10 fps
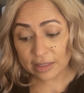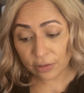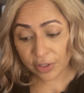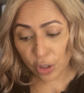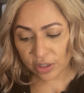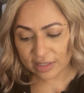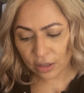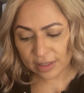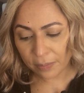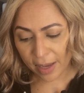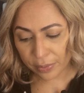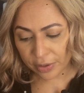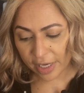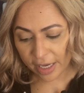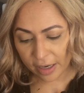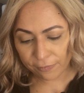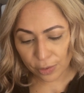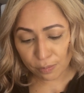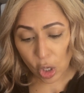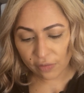silver, or salt and pepper hair
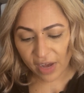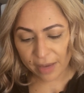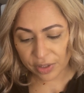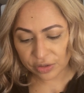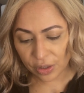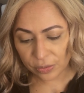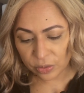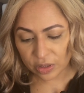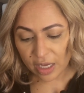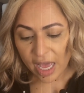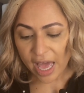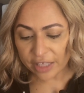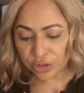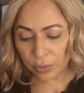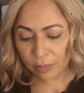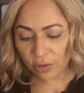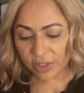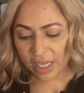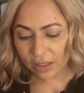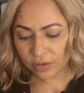for more vibrant tones and to
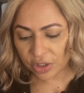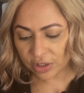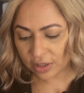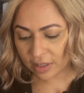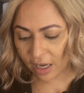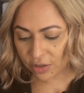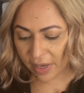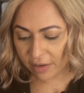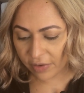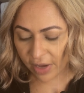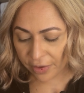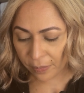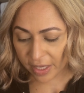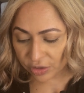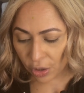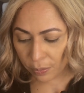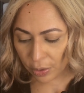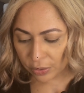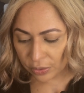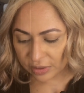remove yellow tinges caused by environmental
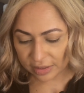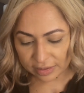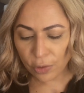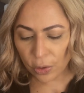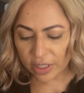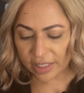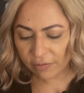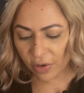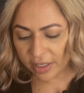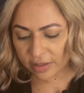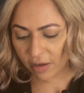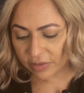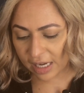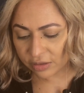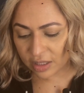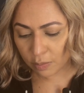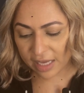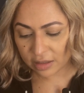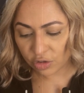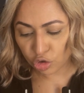pollutants. For the avoidance of doubt, this
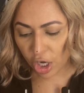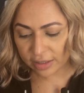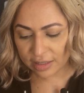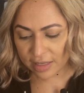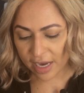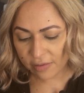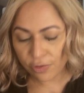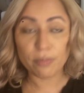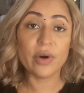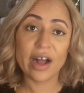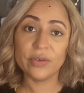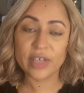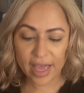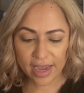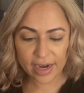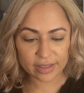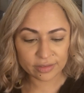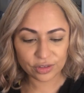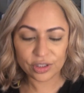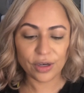mask is not designed for brown
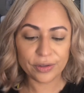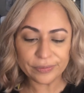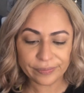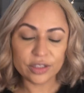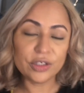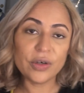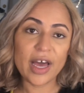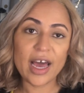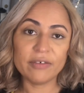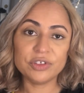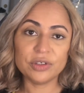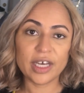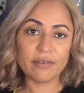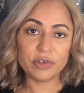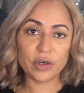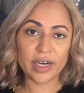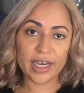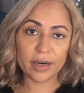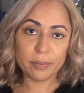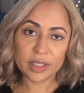hair, so you have to have your
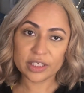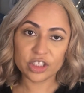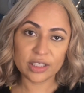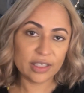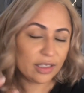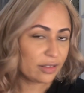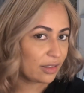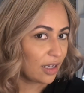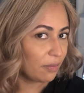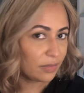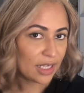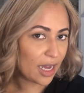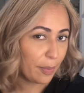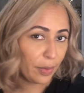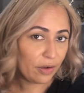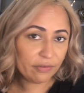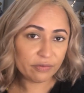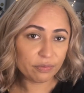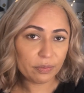hair bleached and in some type of